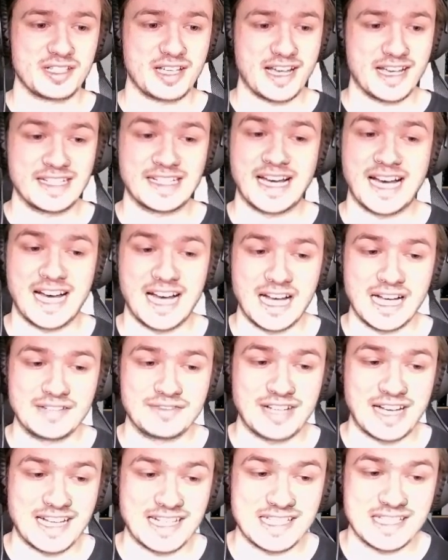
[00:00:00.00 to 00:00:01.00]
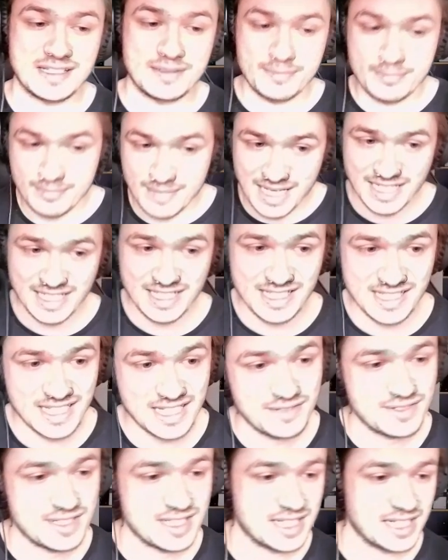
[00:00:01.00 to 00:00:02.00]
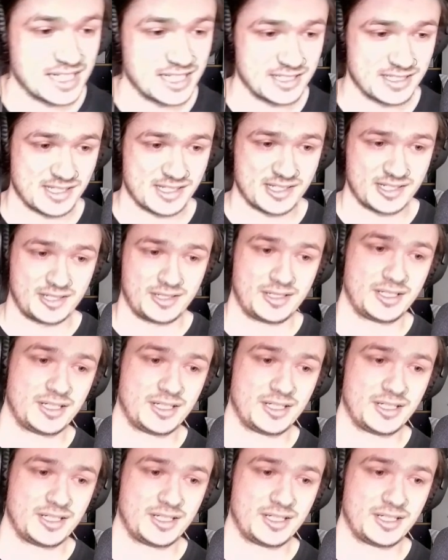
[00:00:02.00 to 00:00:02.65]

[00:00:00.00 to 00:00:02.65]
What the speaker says: and have as many save states